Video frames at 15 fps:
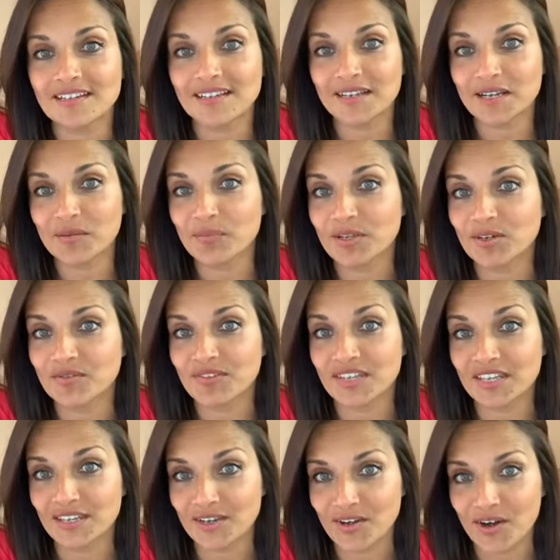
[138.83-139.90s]
a little bit of
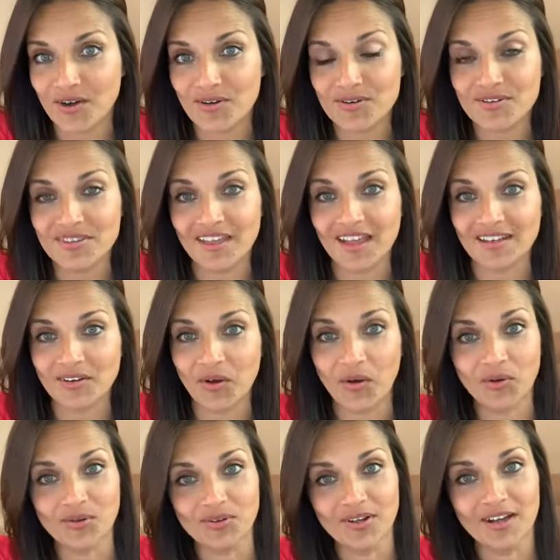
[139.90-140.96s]
ego that,
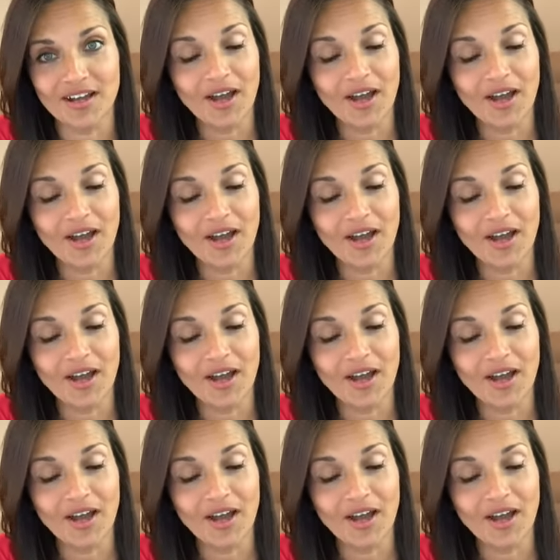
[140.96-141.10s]
oh,